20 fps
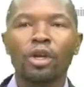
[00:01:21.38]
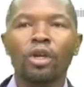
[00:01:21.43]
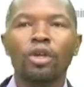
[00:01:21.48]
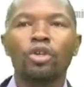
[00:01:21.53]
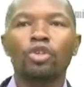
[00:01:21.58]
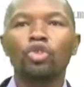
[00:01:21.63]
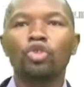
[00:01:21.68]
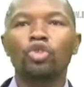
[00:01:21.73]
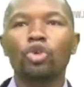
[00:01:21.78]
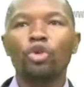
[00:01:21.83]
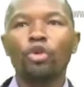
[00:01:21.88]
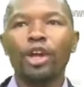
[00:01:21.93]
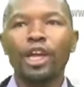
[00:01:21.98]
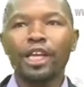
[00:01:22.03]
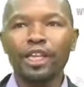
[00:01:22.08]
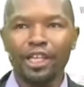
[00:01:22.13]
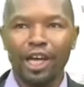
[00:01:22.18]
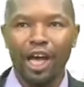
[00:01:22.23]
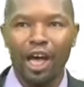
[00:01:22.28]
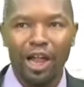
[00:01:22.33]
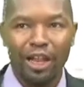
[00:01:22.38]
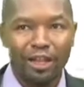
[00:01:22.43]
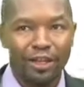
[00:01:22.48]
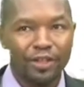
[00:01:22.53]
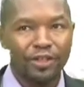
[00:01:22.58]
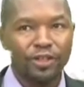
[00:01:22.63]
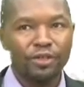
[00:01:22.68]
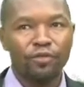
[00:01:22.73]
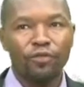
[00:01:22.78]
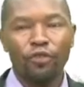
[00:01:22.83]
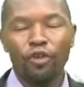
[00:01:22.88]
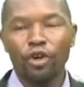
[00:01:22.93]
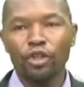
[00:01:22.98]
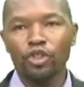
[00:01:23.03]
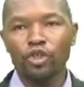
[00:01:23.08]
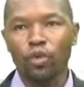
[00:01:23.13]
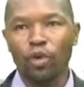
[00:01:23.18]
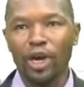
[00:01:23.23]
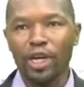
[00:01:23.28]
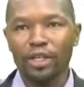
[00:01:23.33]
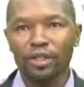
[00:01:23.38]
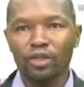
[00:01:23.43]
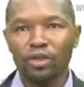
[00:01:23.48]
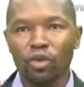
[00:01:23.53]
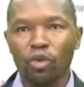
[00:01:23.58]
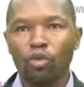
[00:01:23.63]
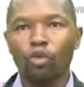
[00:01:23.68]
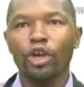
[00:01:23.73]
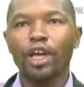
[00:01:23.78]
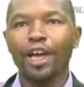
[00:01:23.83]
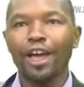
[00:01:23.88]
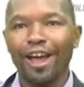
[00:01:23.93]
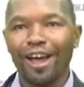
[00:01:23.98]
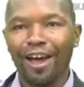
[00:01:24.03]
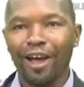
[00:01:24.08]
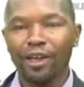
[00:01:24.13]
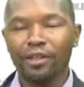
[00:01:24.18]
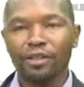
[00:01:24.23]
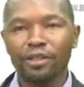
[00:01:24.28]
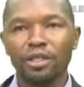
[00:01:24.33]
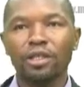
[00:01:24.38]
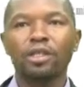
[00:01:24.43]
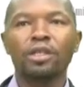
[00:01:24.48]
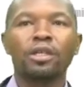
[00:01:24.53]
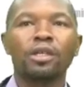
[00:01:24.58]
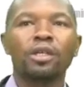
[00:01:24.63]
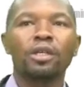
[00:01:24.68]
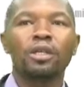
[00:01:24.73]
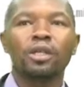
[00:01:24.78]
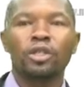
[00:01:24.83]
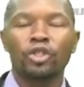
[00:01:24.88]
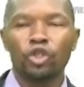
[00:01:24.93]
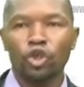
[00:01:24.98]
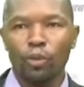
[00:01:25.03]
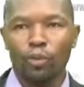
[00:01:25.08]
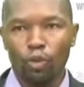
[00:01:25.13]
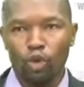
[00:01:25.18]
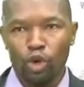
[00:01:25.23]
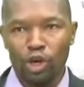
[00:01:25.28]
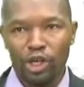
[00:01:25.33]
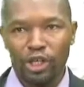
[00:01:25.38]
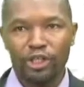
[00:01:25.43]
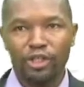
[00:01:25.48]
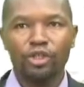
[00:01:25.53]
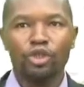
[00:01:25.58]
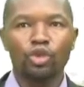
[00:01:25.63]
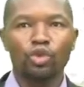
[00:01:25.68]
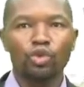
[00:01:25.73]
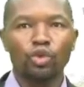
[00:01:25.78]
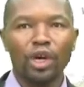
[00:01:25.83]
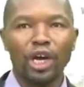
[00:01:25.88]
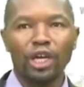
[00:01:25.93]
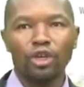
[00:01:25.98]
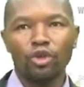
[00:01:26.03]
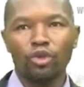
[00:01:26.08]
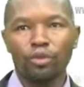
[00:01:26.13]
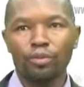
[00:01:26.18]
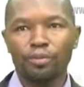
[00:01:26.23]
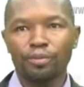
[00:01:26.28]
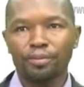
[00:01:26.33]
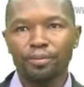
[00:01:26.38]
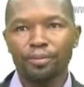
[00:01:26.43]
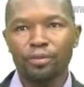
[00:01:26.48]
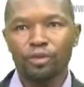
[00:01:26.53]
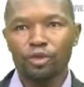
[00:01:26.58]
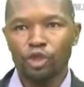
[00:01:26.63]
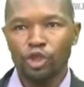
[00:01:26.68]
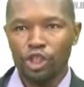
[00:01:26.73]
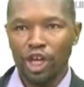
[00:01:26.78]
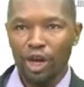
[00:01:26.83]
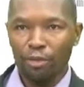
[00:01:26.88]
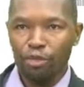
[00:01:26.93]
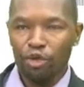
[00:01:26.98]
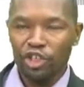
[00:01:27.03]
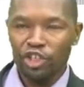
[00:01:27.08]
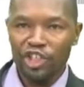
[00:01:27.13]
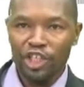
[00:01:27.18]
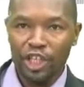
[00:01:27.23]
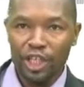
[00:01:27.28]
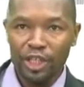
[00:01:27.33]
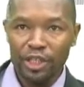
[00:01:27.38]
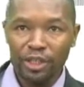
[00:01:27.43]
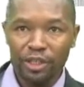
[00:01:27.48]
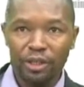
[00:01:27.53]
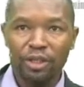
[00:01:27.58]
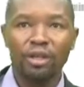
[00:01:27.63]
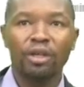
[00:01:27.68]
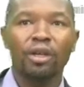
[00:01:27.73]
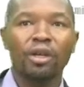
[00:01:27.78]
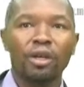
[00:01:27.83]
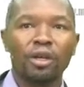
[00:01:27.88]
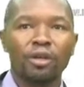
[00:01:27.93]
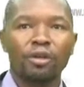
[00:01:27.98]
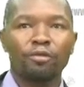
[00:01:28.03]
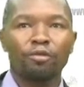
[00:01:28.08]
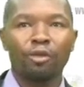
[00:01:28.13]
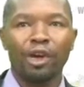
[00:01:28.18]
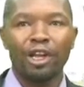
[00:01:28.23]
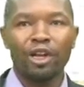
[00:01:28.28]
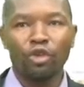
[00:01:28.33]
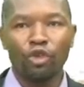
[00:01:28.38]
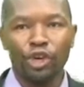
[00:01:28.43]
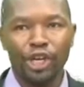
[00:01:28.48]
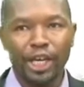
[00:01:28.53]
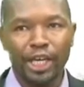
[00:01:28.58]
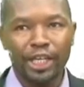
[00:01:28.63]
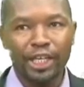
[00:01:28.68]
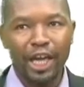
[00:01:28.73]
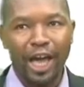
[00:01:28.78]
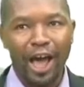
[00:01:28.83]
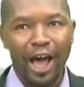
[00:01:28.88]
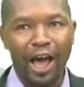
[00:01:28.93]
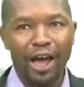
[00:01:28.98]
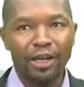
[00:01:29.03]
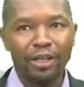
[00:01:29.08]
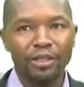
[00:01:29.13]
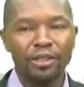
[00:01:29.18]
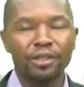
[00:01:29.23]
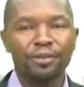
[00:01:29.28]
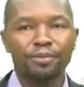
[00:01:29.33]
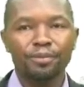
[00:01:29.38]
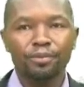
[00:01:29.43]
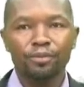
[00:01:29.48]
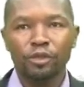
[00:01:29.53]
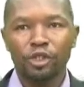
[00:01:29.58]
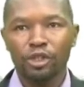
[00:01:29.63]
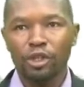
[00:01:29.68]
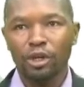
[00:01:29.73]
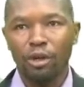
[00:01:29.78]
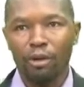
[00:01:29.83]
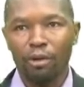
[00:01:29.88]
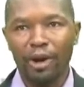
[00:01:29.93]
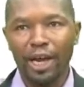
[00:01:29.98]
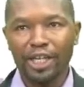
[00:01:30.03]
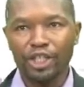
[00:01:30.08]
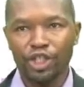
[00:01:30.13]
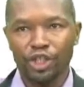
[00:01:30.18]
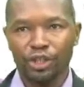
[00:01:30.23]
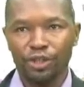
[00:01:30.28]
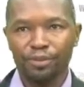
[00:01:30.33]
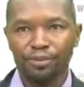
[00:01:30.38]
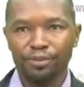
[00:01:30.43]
During our lesson 41, we had some work to do at home. Shall proceed by looking at the correction.